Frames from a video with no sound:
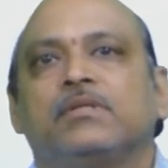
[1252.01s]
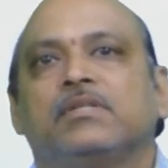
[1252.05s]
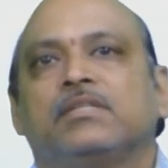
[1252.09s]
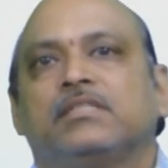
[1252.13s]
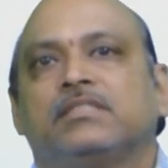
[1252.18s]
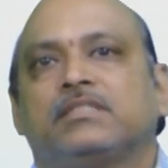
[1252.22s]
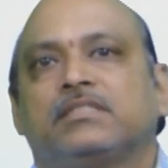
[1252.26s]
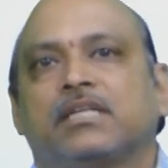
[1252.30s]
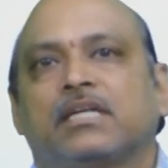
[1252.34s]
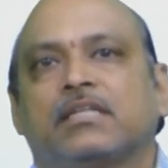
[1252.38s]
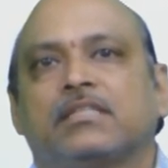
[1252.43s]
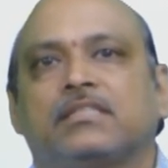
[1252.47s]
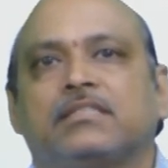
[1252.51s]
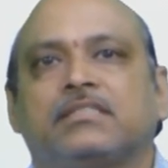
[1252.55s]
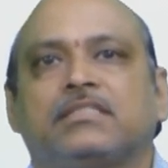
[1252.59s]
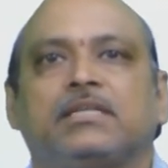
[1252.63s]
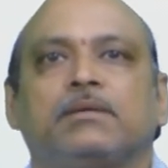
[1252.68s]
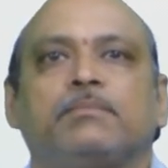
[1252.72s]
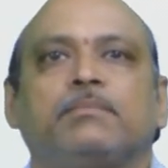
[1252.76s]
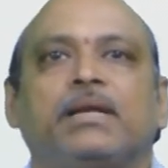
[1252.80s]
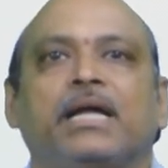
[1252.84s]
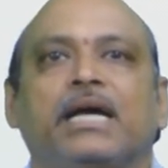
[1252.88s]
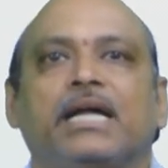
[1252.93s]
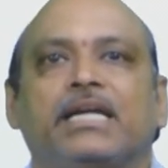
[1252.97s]

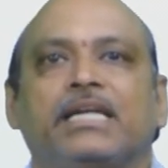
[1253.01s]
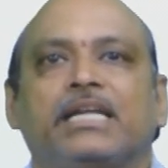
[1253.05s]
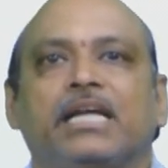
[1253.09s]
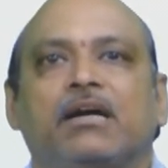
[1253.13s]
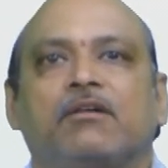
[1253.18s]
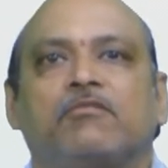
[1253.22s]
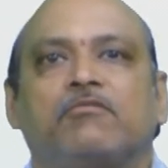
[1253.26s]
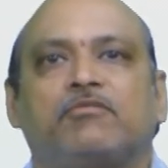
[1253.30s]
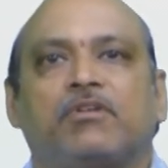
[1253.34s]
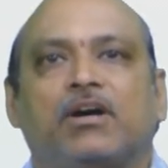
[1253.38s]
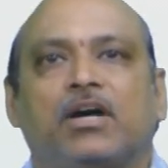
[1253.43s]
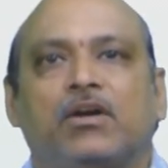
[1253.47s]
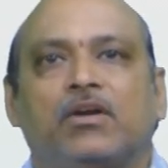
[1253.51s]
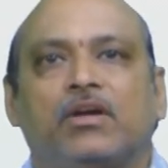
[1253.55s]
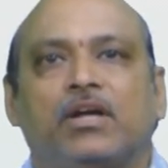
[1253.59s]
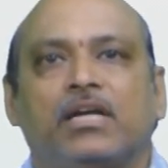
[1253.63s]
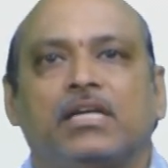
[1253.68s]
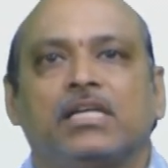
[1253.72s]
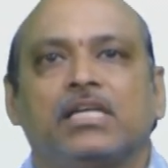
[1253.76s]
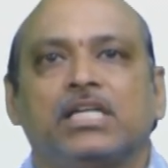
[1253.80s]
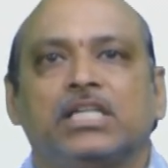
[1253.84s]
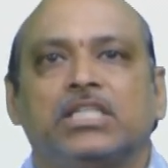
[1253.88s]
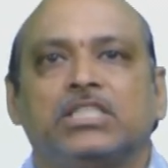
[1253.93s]
similarity I am following,